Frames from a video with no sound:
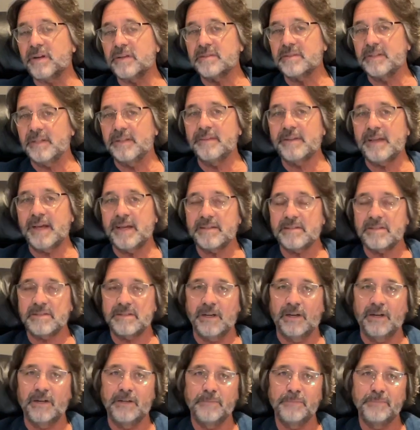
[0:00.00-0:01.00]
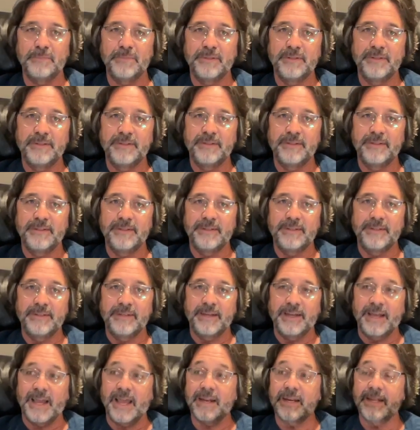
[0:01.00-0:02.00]
in that psalm.
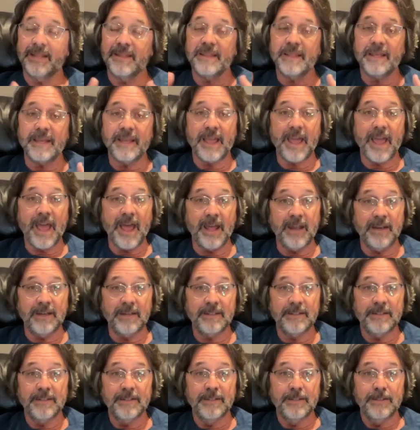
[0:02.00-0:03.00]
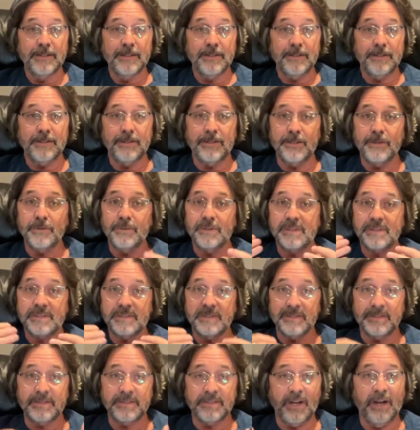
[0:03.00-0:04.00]
And in the end, do as the
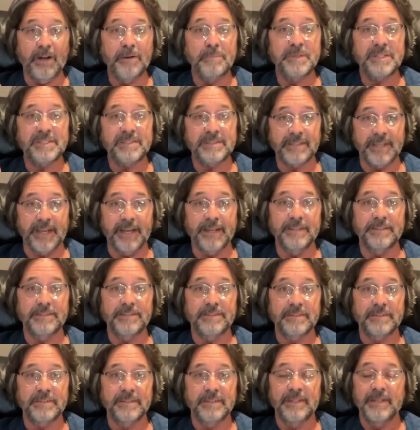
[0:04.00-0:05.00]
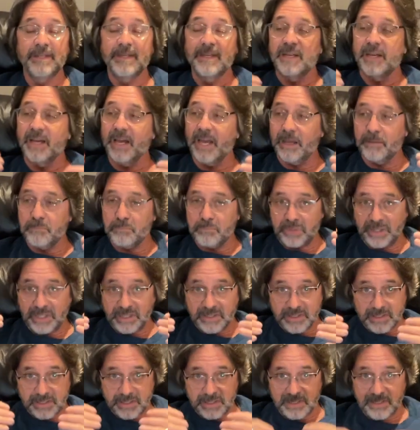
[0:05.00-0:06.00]
psalmist says, and be
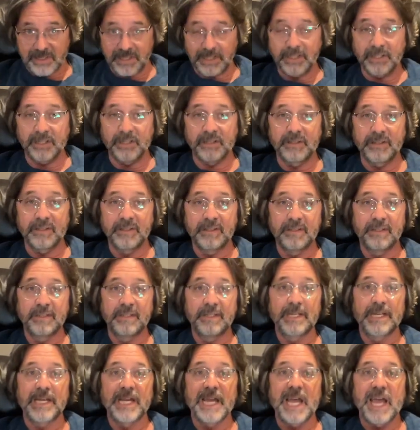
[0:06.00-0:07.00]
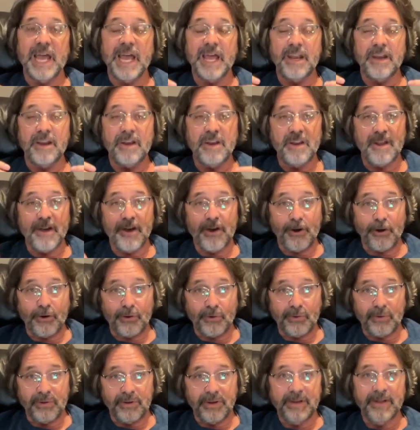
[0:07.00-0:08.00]
still and
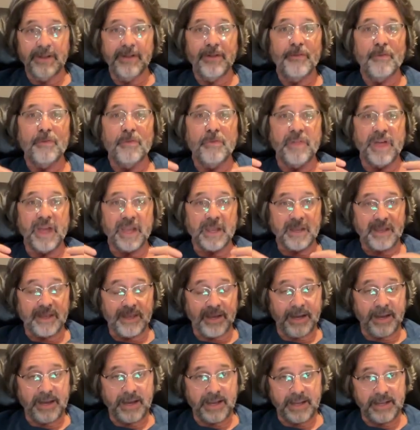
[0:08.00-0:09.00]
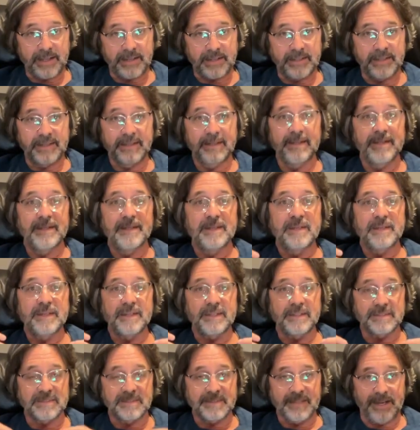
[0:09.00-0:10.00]
know that God
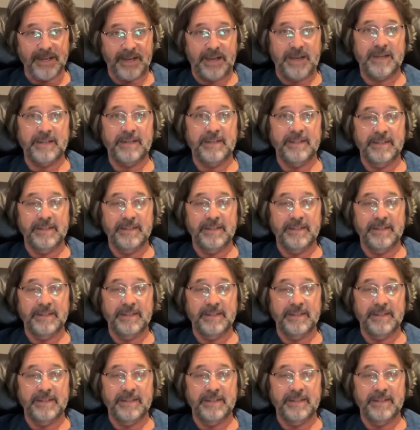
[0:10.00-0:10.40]
is God.